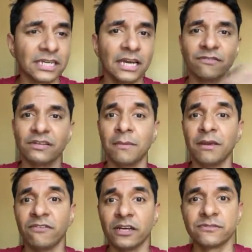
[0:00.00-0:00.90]
Day after I
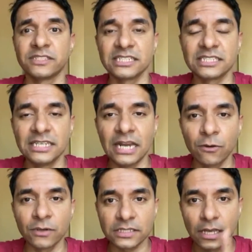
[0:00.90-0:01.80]
may fast for 16
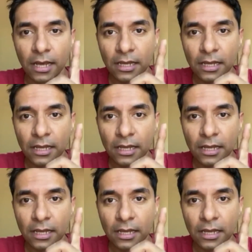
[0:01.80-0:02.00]
hours.